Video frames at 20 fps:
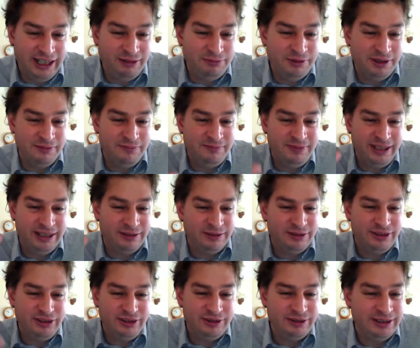I won't be able
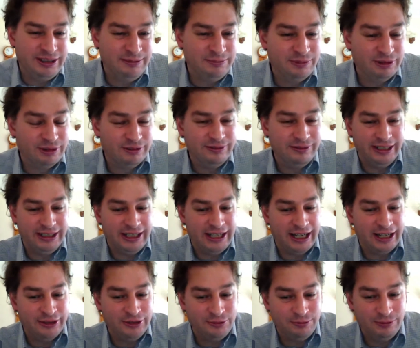to do any more
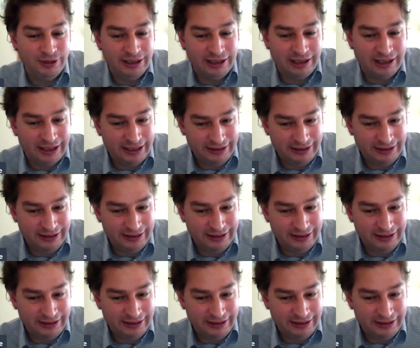videos, will I?